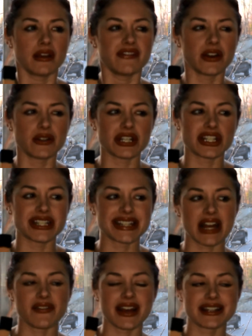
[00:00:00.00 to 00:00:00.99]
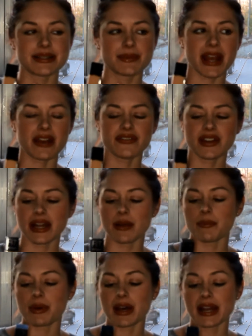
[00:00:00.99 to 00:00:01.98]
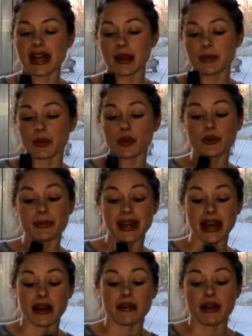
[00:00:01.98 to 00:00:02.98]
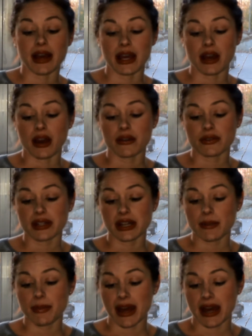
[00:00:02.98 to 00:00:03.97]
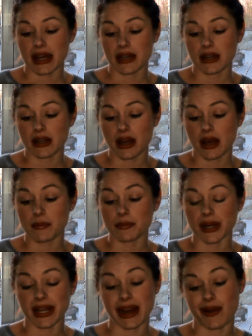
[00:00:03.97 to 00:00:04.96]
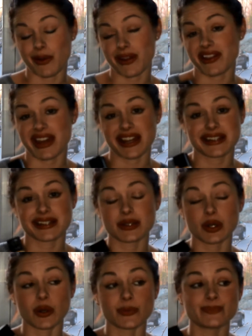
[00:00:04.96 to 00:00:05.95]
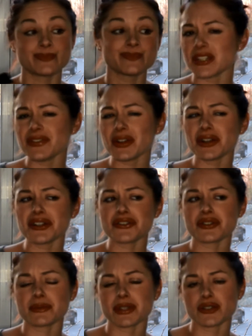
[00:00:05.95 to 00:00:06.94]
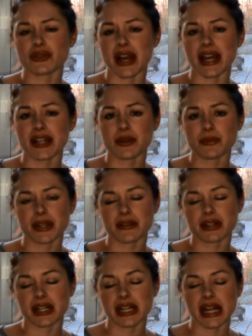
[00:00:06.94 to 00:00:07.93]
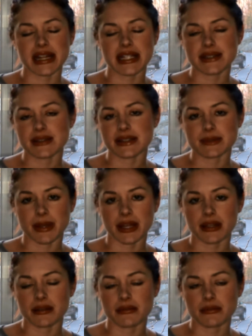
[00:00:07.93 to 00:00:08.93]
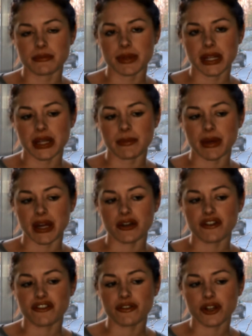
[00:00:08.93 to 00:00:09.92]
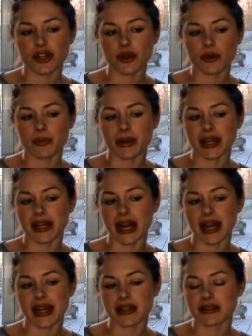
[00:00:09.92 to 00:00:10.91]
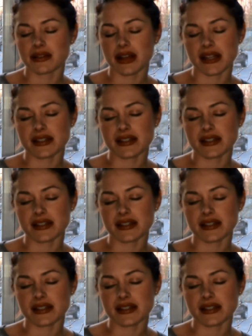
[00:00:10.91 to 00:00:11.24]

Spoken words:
foundations have SPF in it, but it broke me out. I got really bad breakout with it. So if you are extremely dry, you might really like this. This might be better for you, but I